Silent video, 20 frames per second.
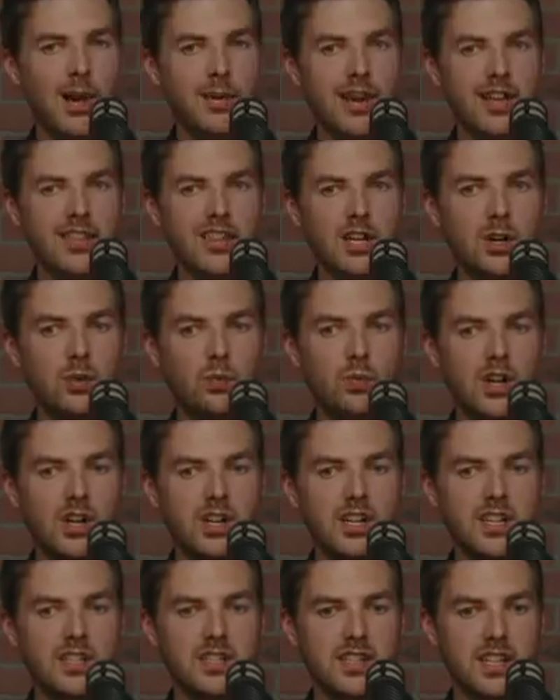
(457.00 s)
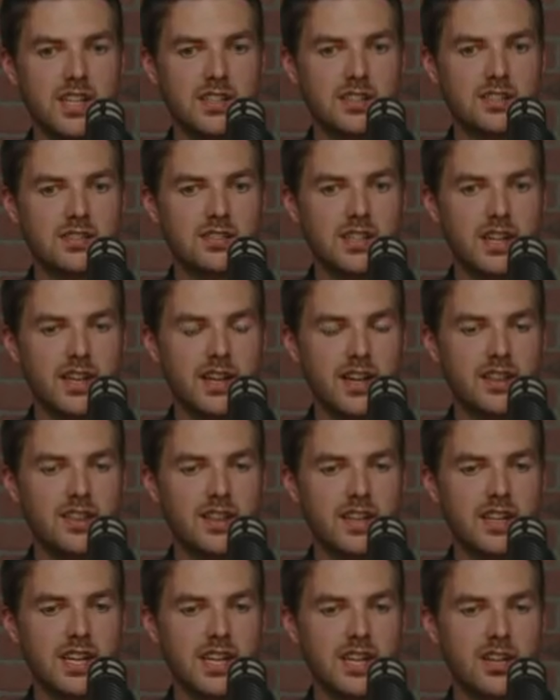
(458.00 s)
I mean, I think a willingness, I
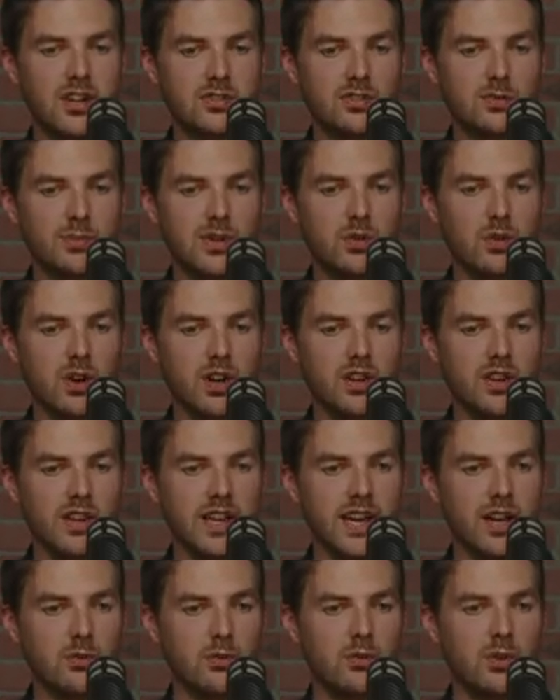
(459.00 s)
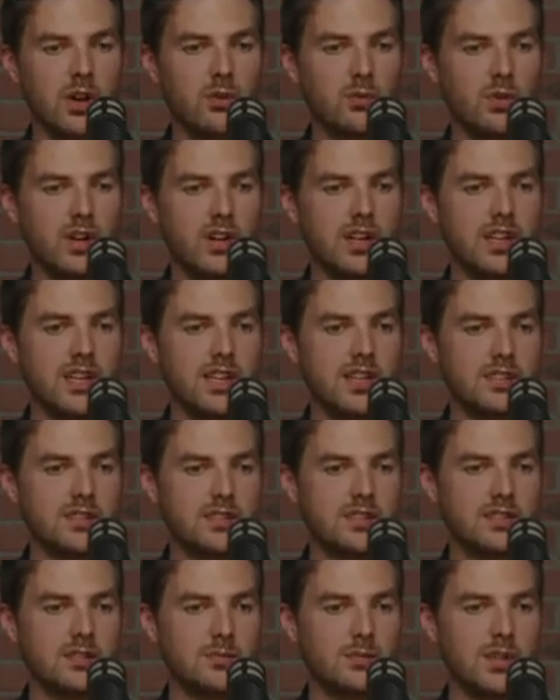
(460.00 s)
think ego is a big word in that, a
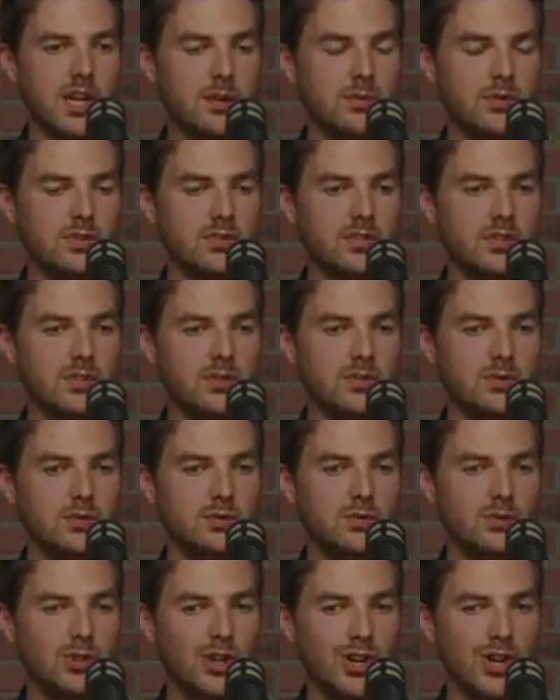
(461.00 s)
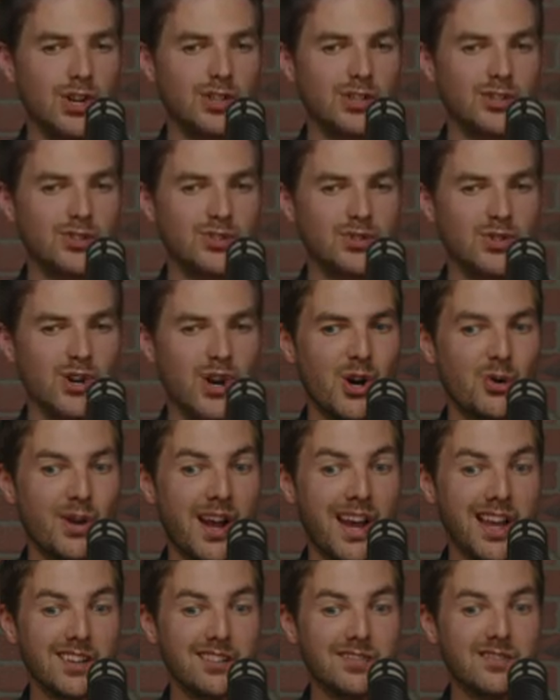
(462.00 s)
willingness to be able to learn, to grow,
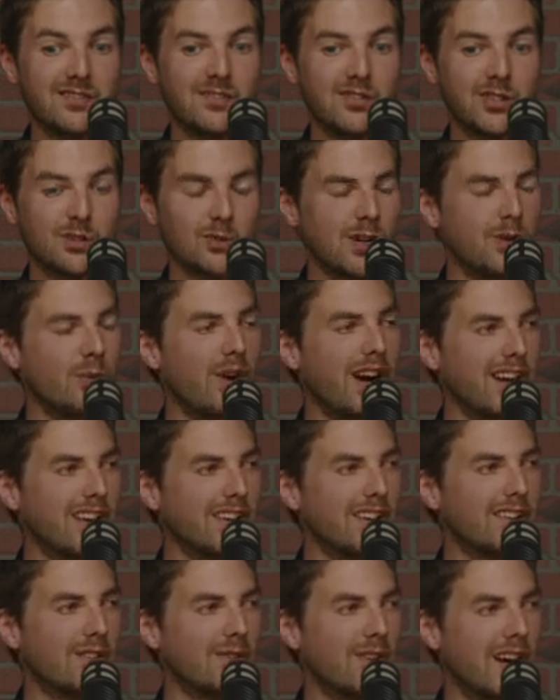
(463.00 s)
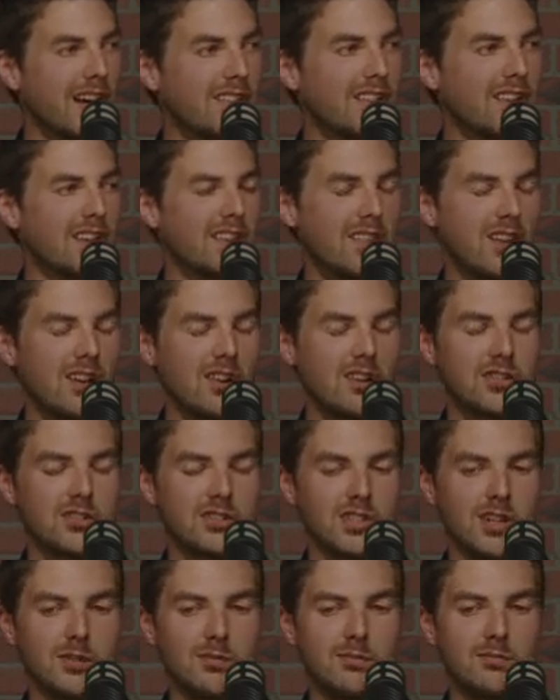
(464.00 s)
and to rewire, right? I think there are
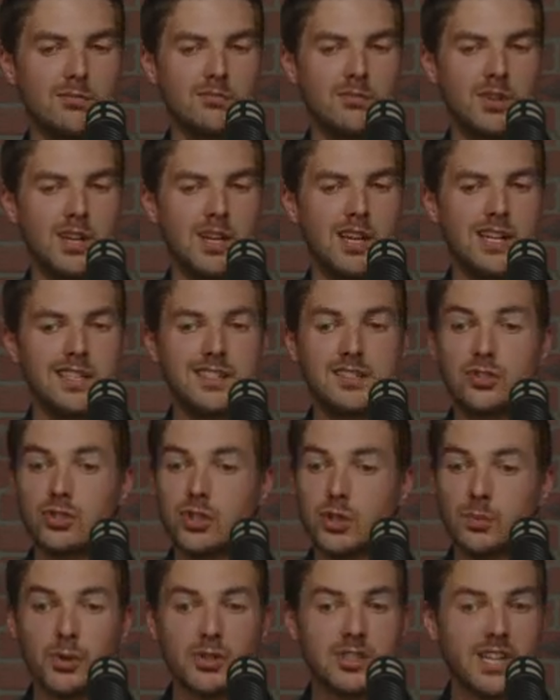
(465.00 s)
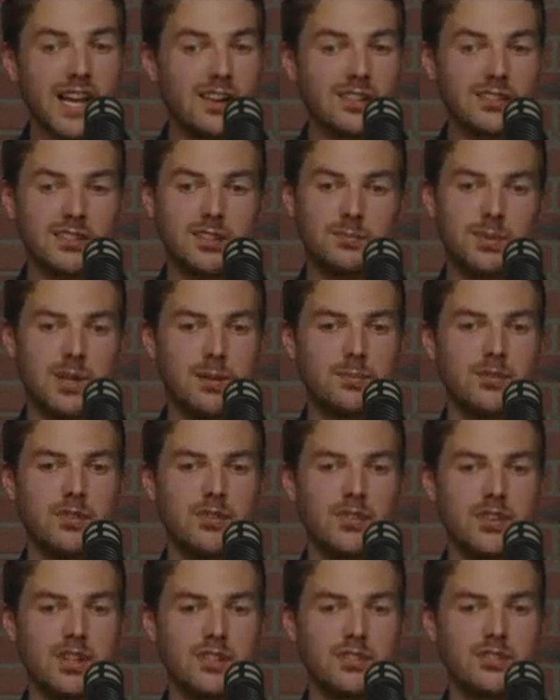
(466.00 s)
some super talented
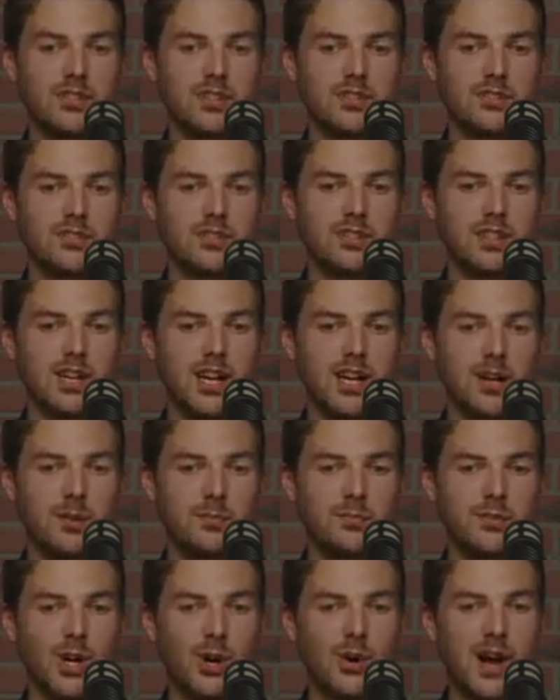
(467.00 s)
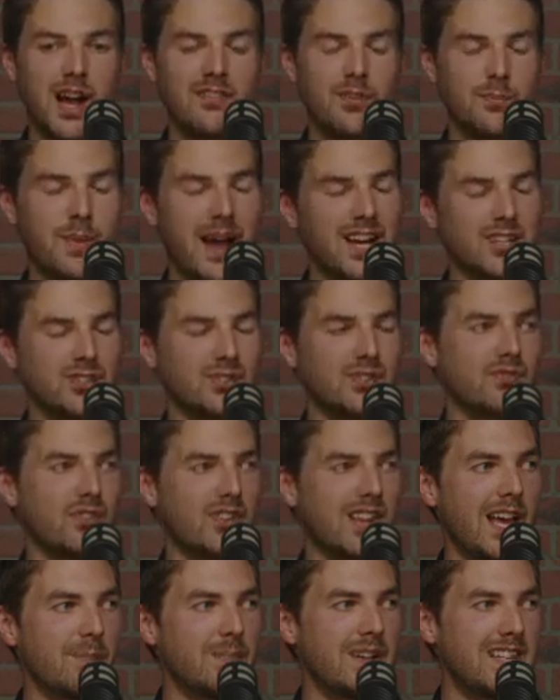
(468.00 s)
people that just don't have a passion
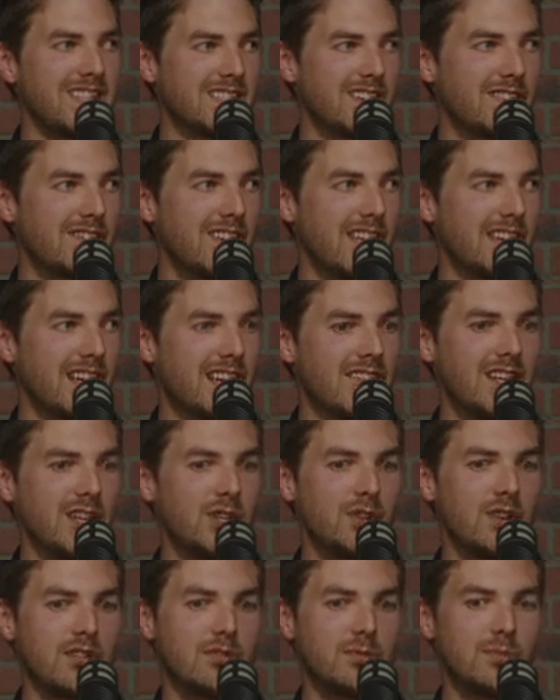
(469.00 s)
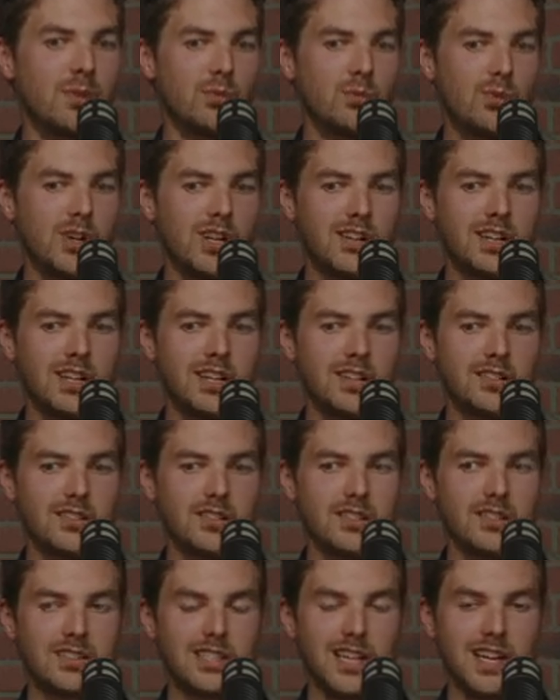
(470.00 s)
for that piece of it. And I think you have to be willing
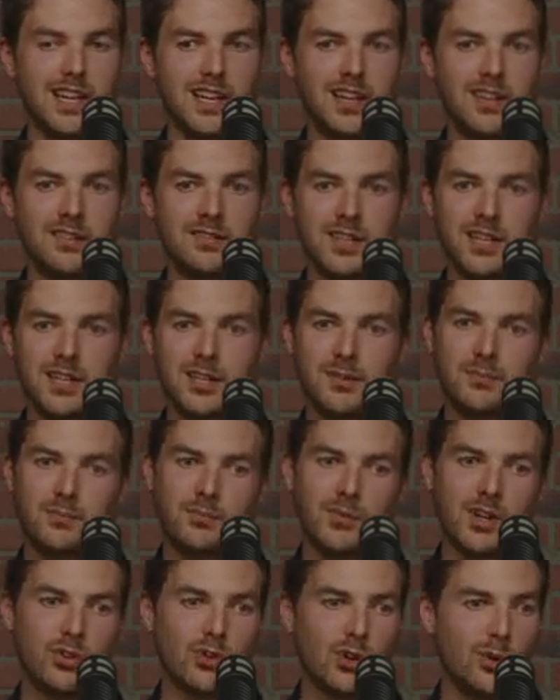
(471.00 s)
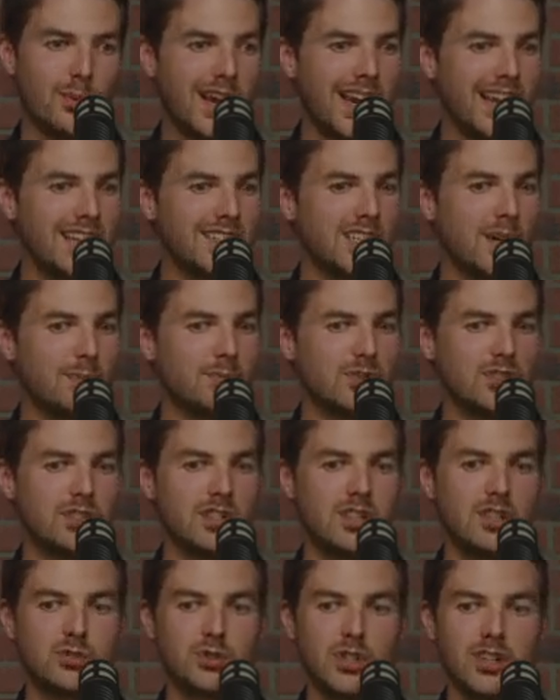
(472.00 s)
to say, I'm going to throw my hands up. I'm
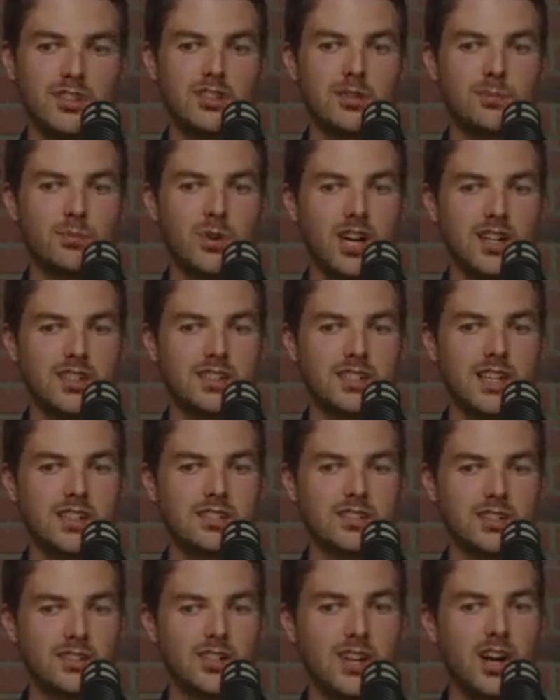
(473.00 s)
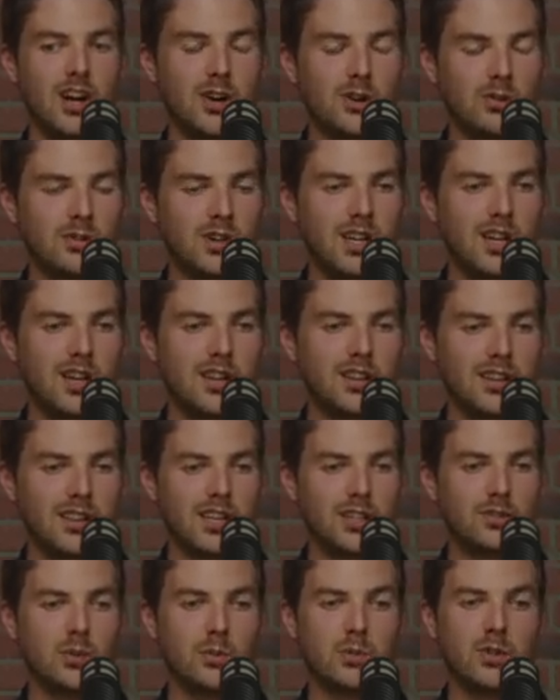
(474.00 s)
just going to trust the process and go. I think
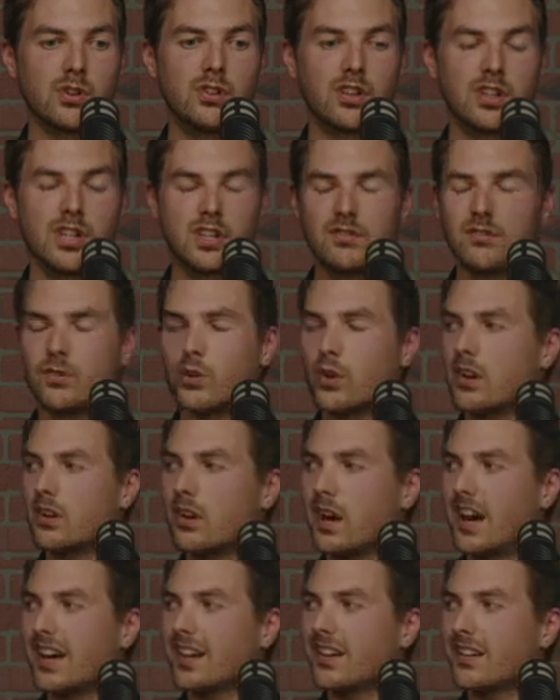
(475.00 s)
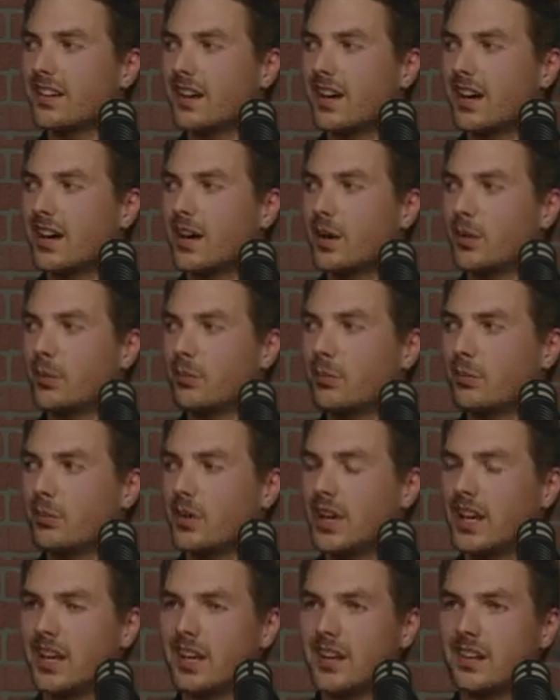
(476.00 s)
that's what we're looking for a lot
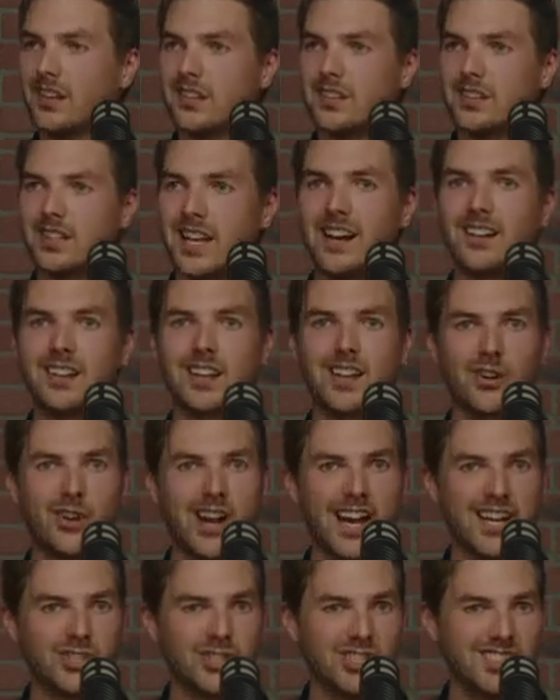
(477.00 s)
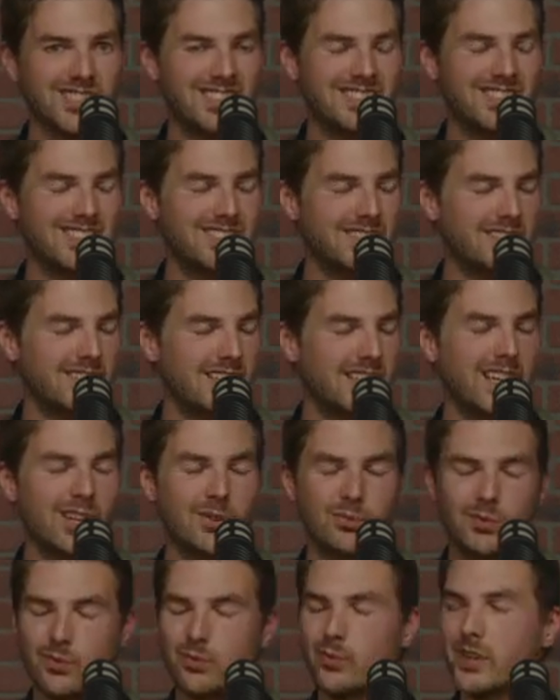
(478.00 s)
in talent interactions.
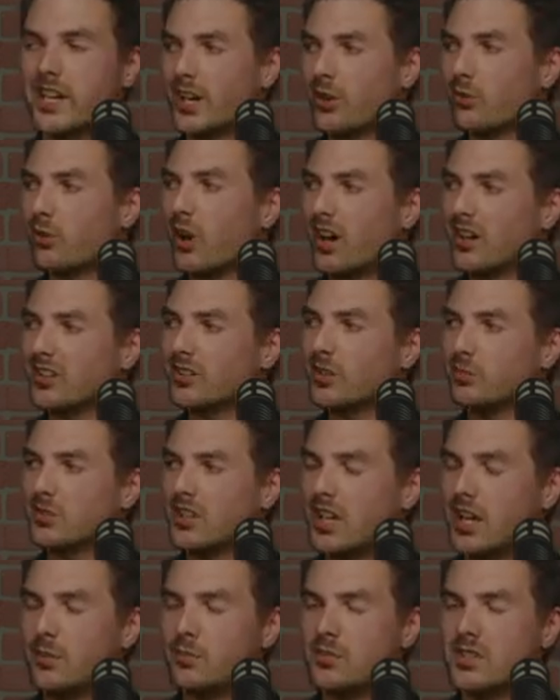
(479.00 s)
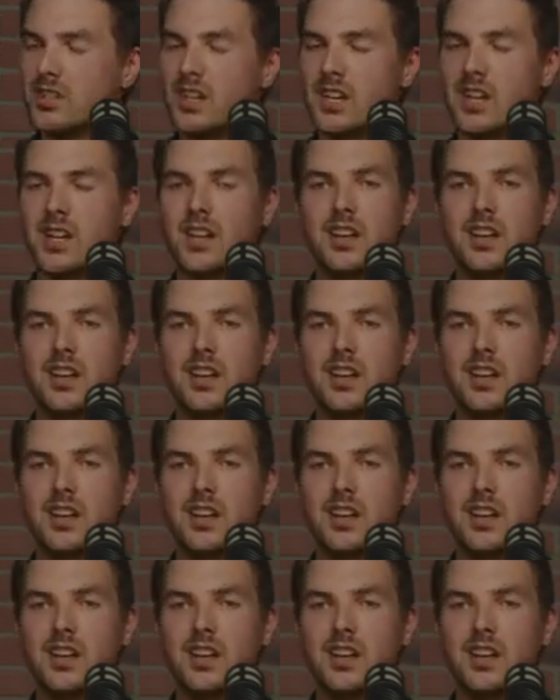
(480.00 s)
Again, we get it wrong sometimes.